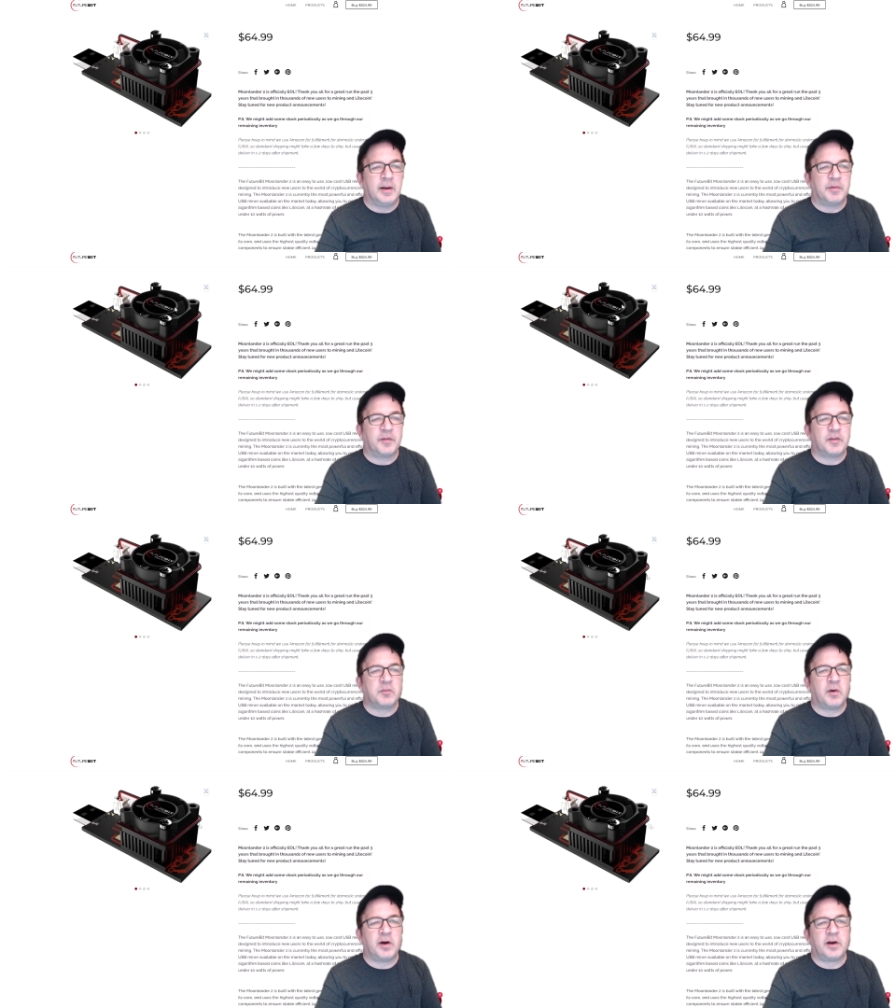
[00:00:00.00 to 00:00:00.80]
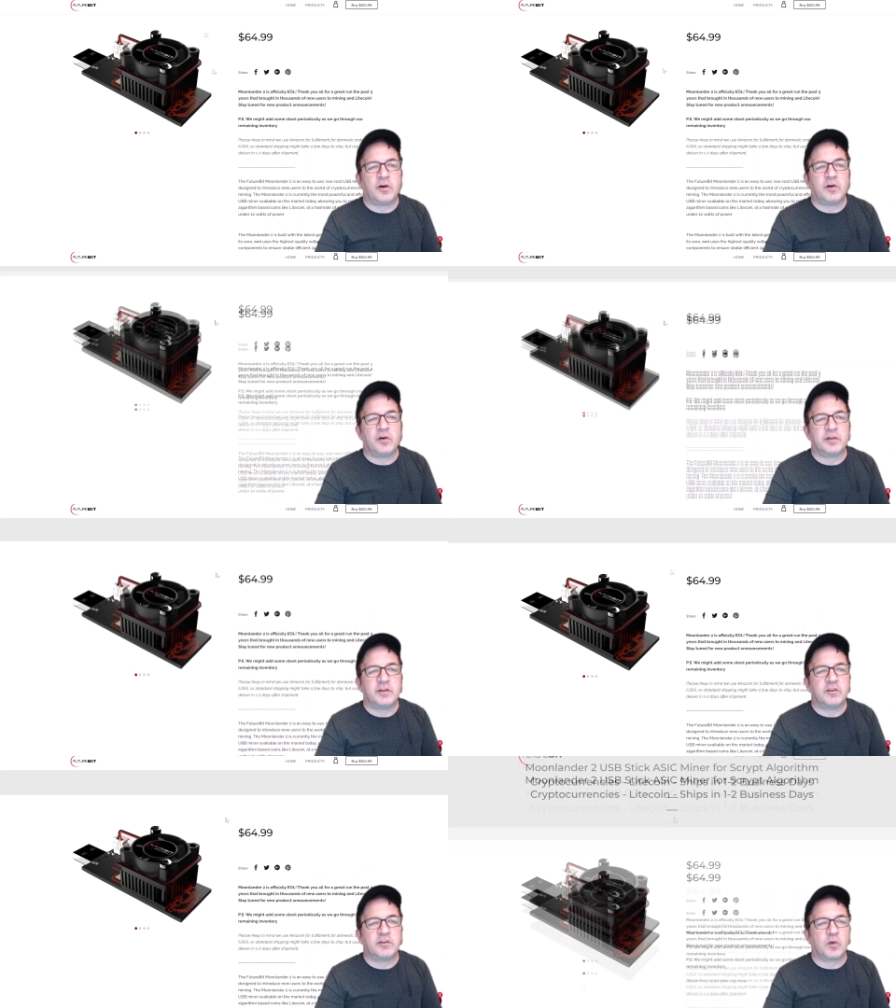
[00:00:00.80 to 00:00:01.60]
But this miner,
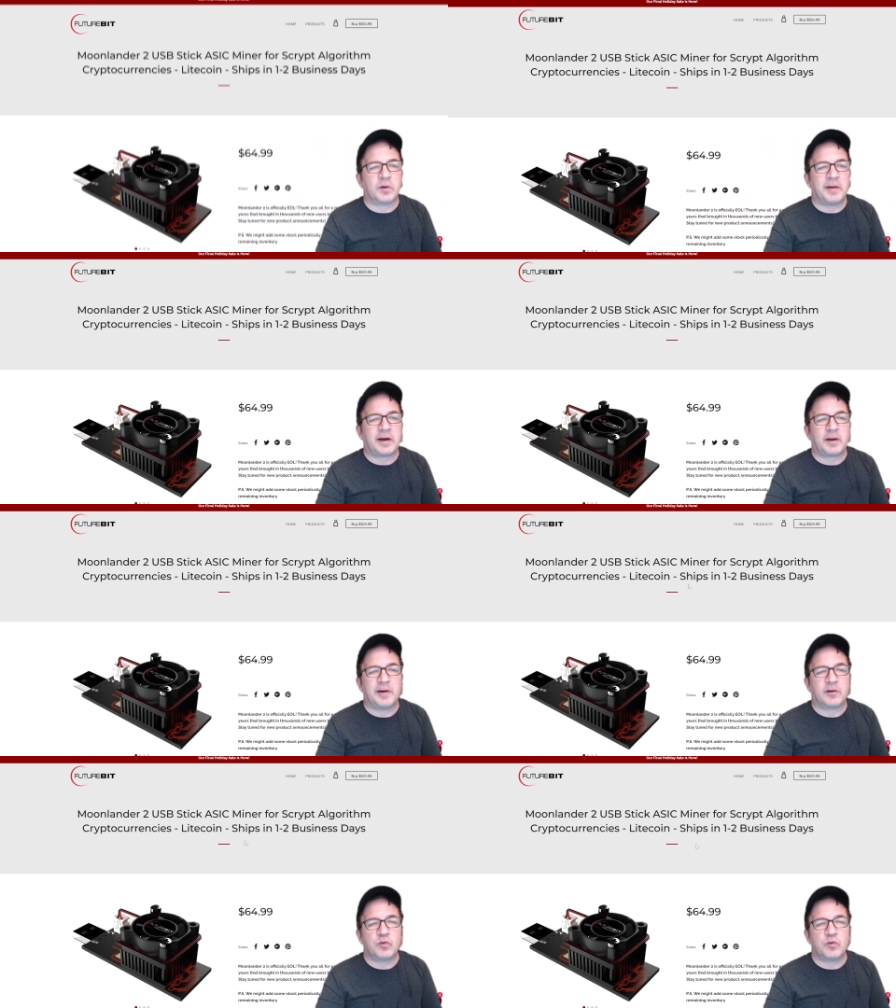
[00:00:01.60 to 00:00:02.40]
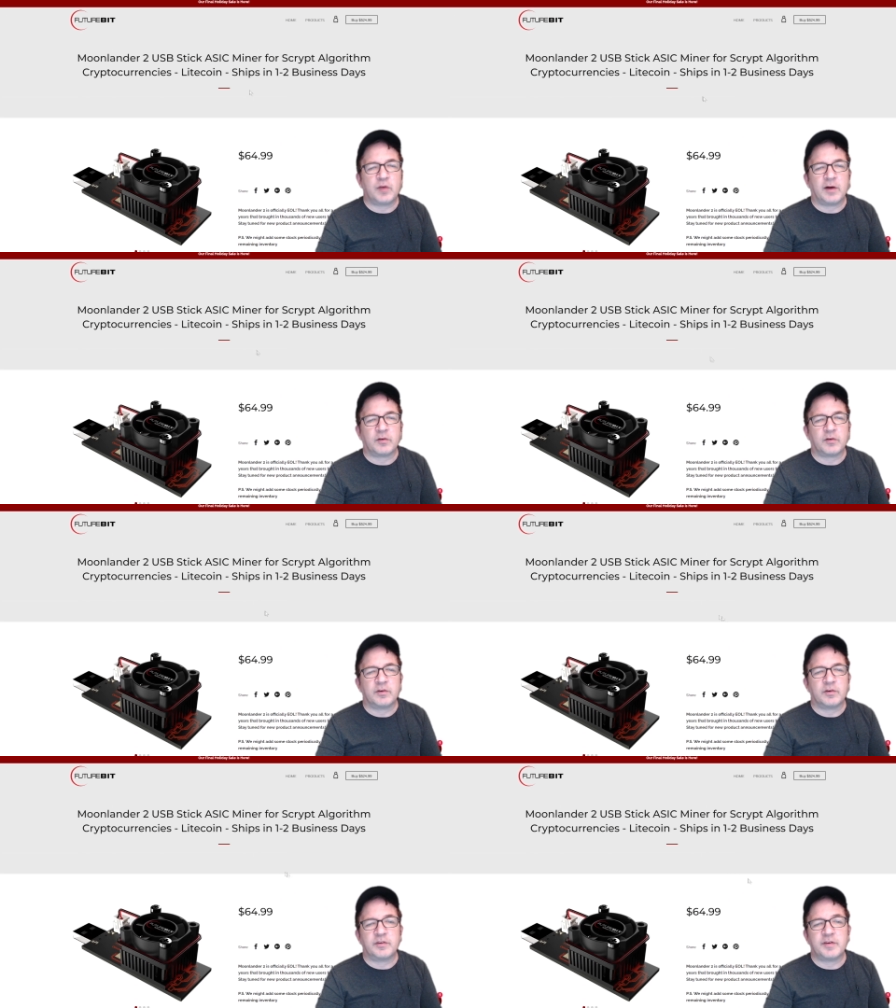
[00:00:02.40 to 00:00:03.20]
this is going back about
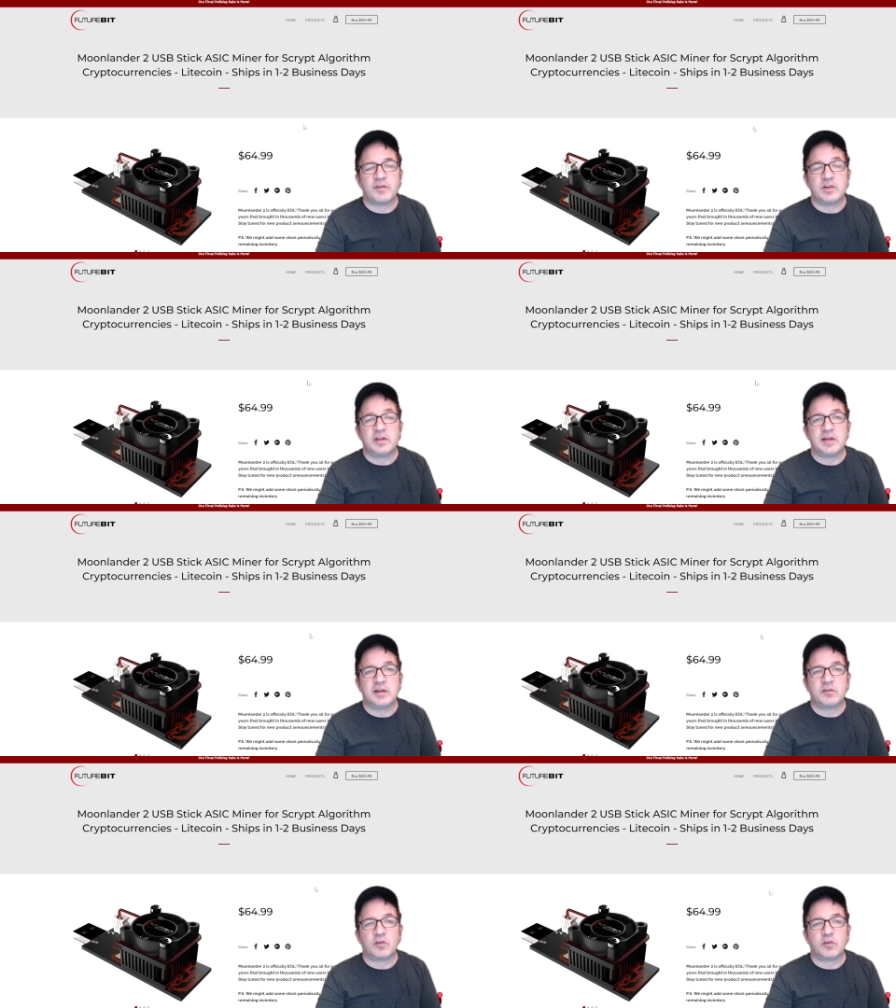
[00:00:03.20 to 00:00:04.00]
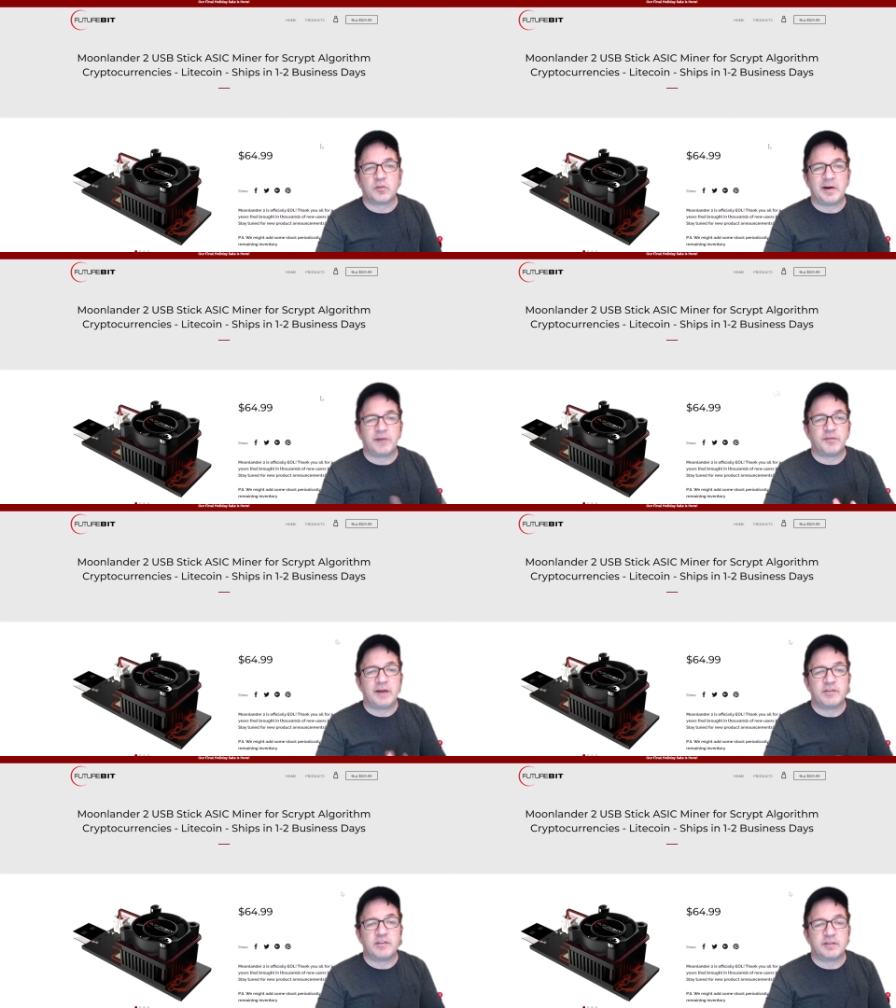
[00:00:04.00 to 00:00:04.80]
2017, so it's about
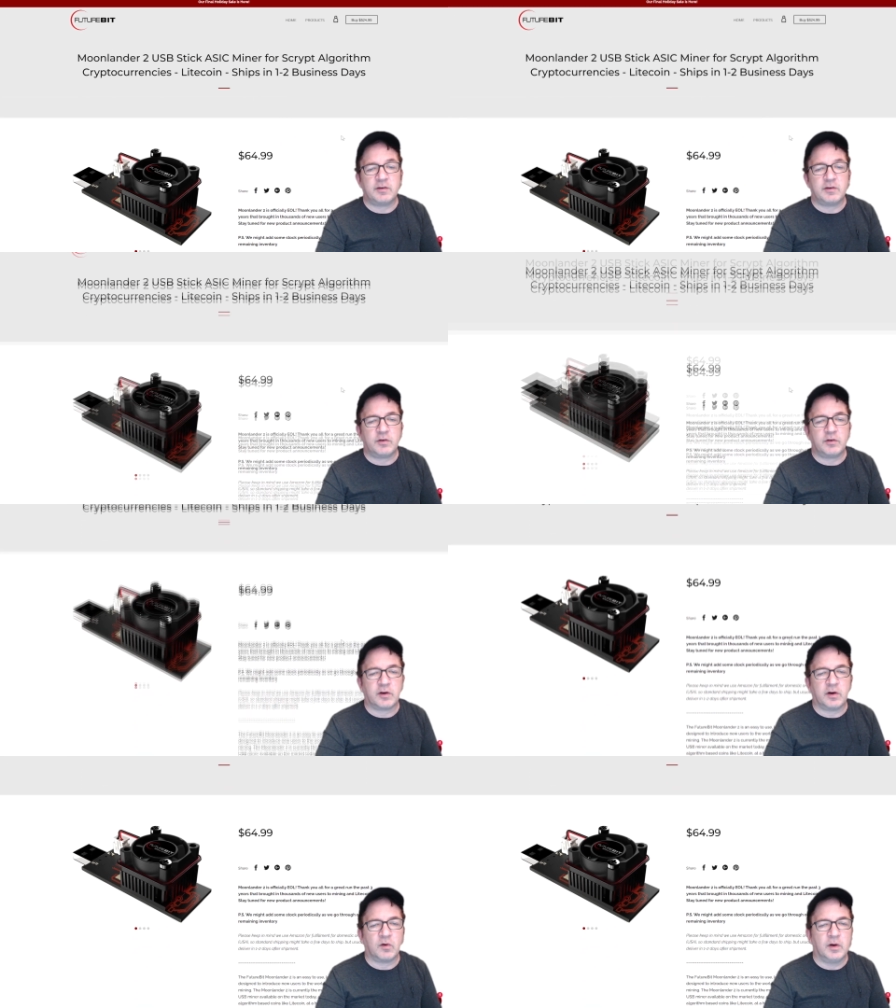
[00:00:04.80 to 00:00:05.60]
five, six years ago.